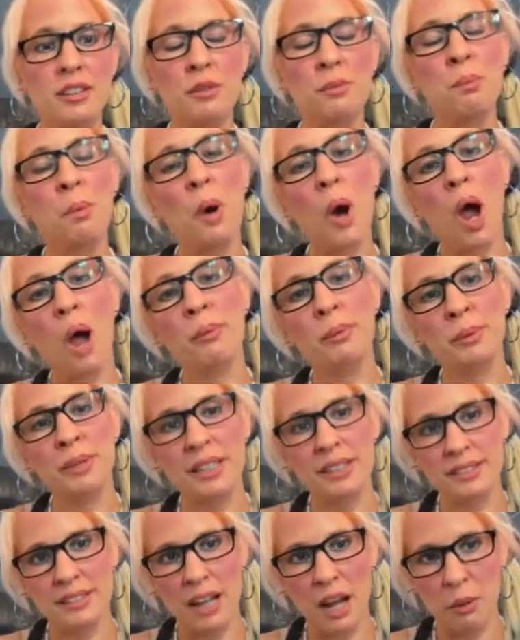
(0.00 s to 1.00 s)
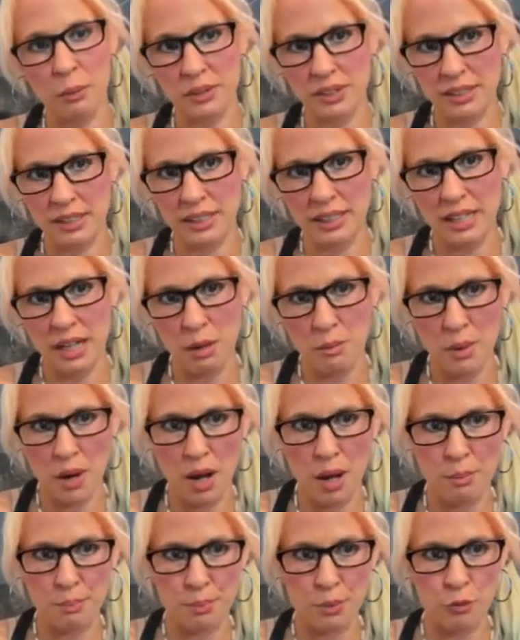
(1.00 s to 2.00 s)
probably is not what's going to come
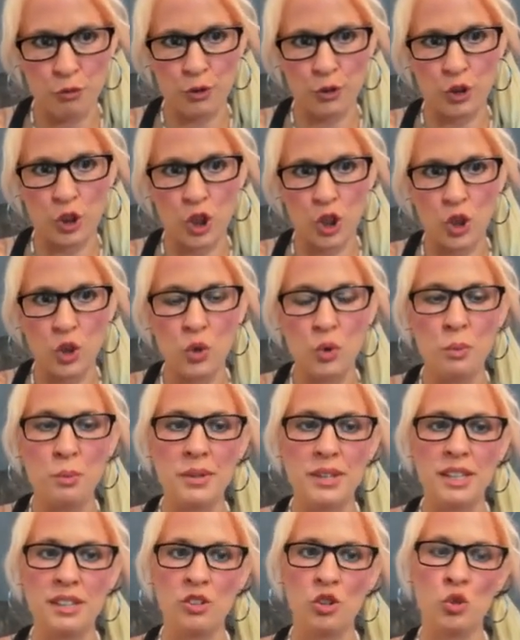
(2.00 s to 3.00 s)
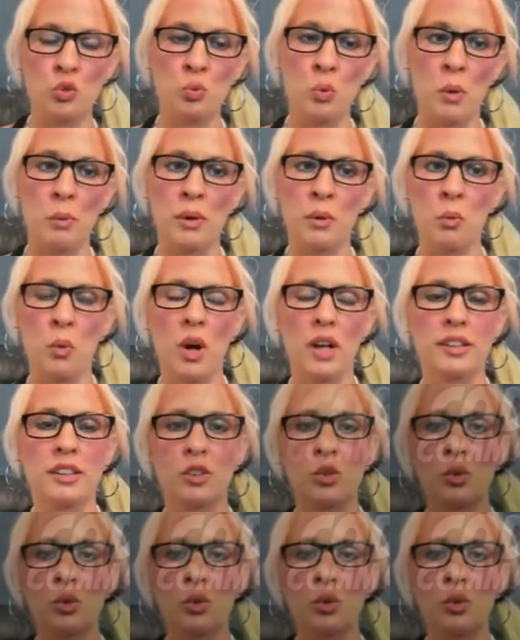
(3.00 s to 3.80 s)
up for you, but this is what we want to